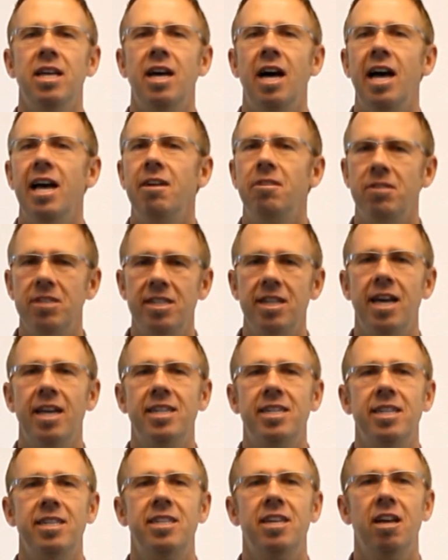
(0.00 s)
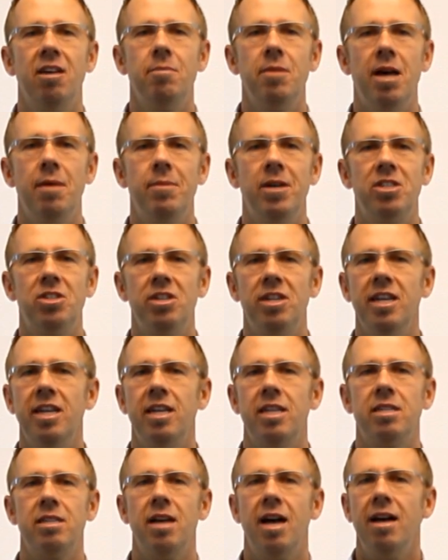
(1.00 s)
I always like to tell them how much it
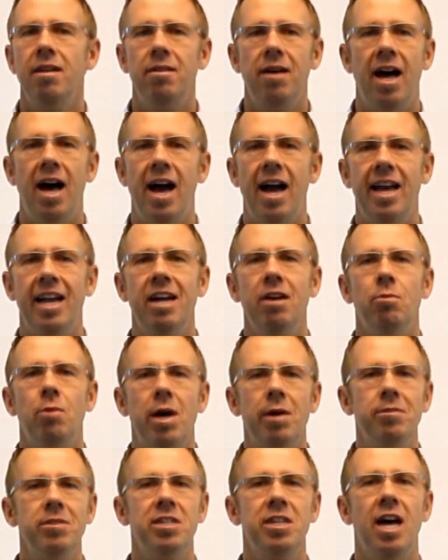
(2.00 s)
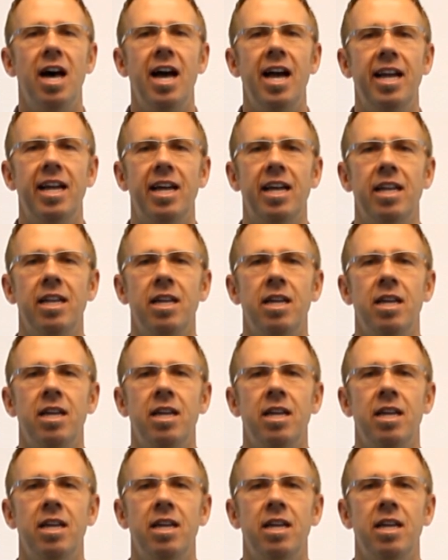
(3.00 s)
is. I don't hide it. Why would you hide it?